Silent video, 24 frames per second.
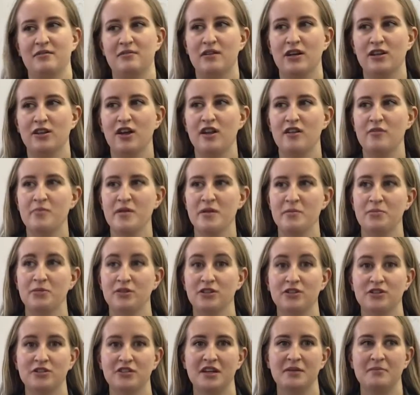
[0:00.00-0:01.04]
A lot of people,
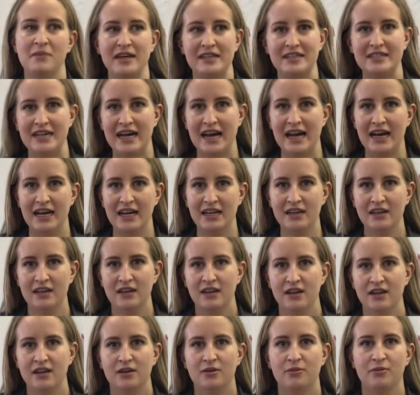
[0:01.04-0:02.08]
including my dad,
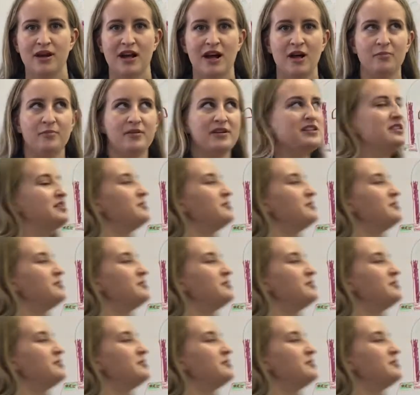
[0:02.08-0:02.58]
were helping